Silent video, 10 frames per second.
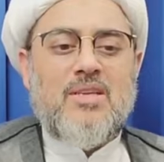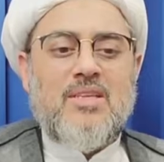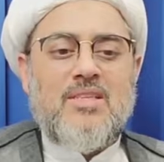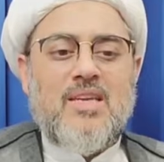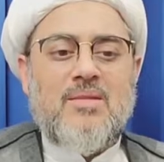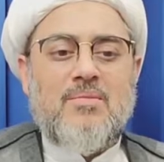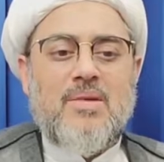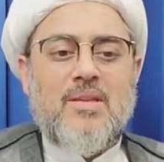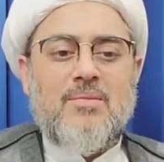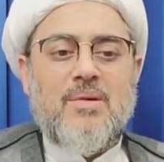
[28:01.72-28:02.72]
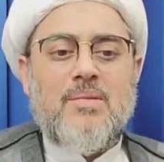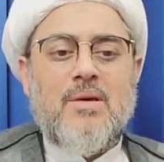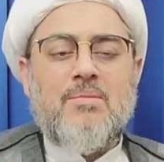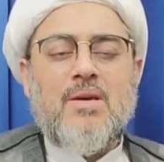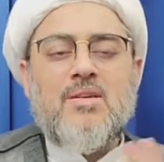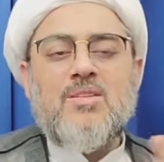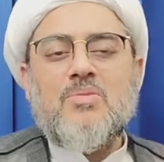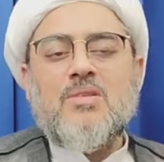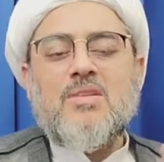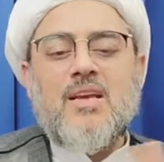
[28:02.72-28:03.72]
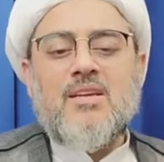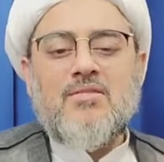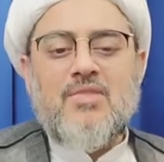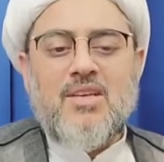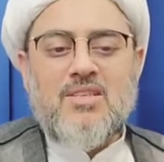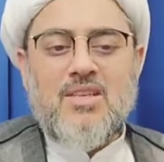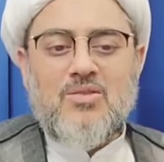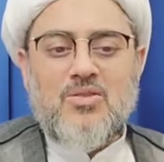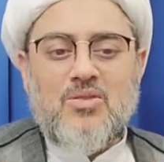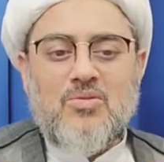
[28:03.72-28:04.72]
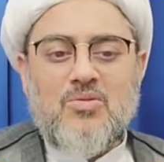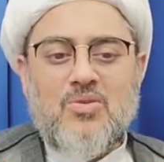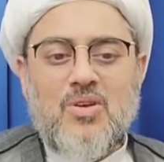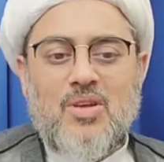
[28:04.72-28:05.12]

he said, may my parents be sacrificed unto you.